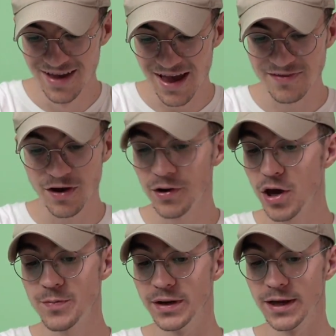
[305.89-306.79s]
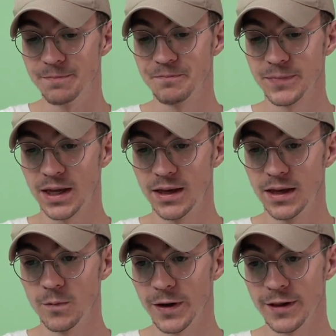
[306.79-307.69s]
And don't open it.
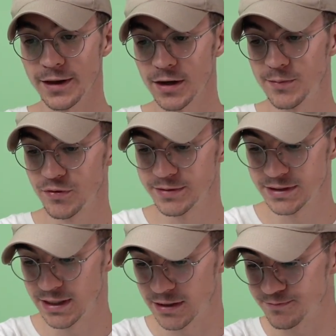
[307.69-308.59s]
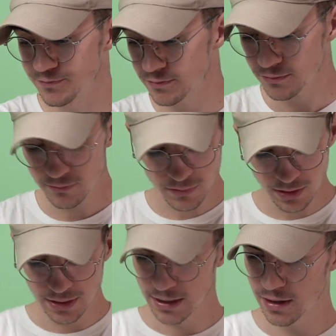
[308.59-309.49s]
Well, I can't promise that.
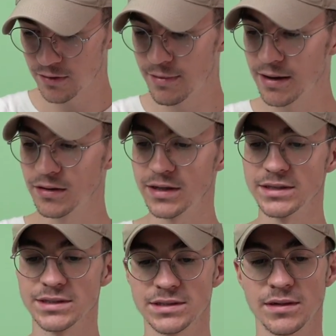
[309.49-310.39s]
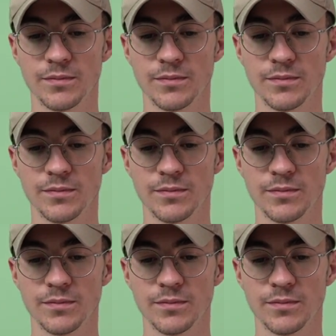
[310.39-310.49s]
The manual is